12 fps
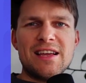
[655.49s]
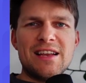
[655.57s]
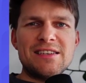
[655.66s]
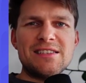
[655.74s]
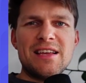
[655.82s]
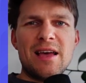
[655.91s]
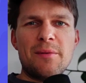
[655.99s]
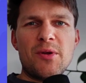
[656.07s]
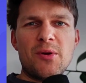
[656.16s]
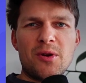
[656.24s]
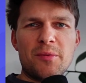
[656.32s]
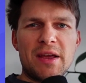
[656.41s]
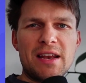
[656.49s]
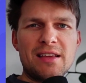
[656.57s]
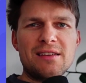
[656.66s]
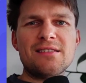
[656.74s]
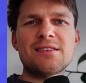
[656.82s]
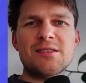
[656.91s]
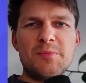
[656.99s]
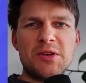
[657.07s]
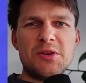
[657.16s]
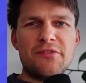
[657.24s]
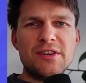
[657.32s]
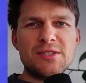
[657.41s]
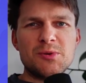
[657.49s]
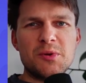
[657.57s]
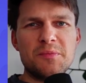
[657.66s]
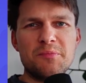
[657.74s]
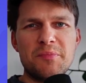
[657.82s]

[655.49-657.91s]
and happy automating. Speak to you very soon.